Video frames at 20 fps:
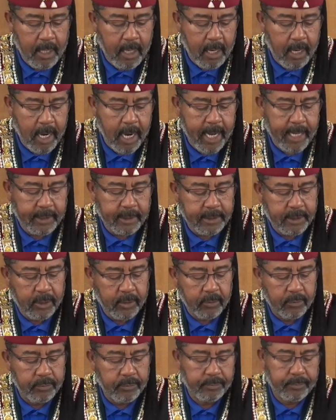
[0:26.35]
All right,
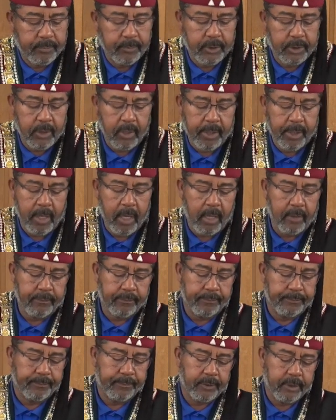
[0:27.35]
so starting
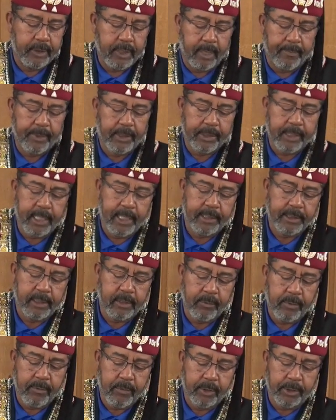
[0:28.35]
off, a couple of things
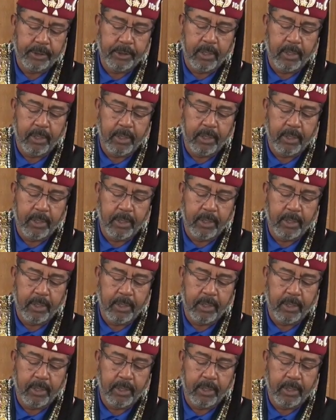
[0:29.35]
that we want to